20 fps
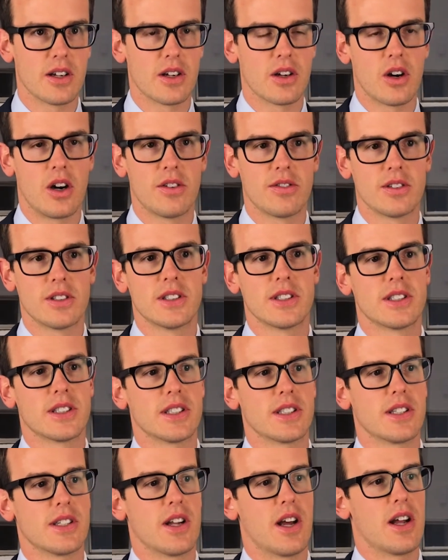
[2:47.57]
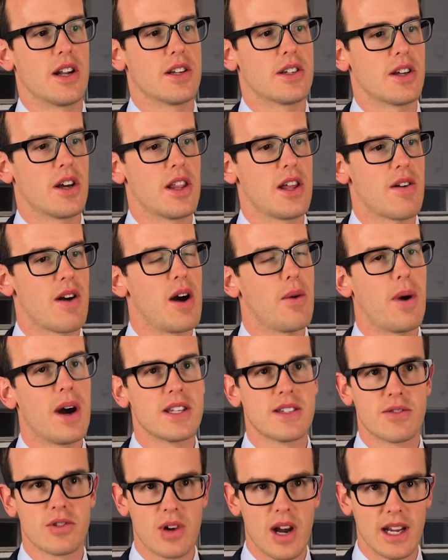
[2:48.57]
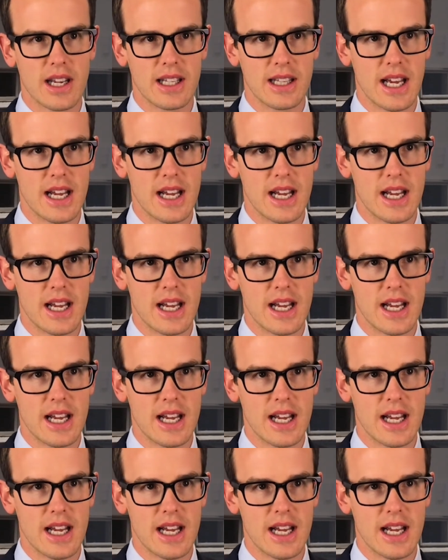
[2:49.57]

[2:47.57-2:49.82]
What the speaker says: coffers, and so there are ways of tracking